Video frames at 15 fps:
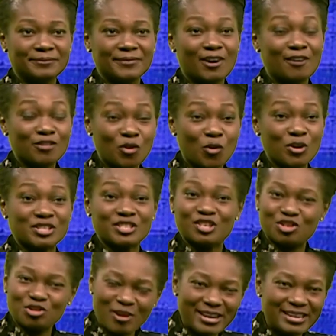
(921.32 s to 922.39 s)
Of course, the
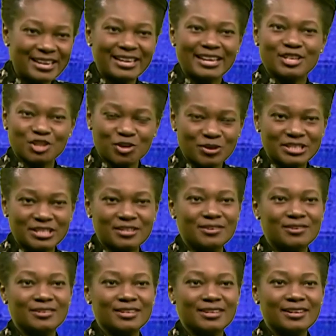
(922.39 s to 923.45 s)
training is
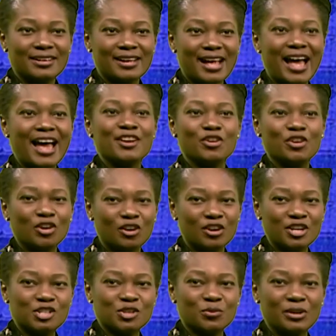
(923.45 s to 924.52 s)
critical, and your
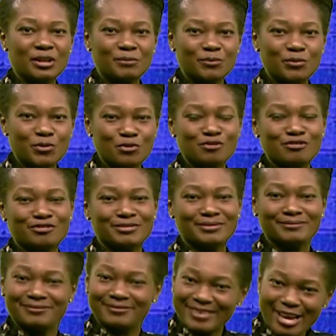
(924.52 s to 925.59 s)
knowledge will improve.
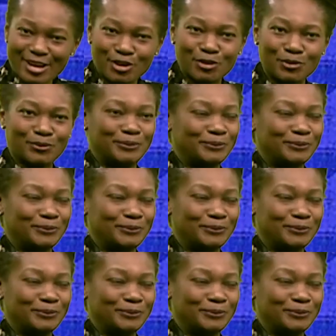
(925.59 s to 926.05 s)
Thank you.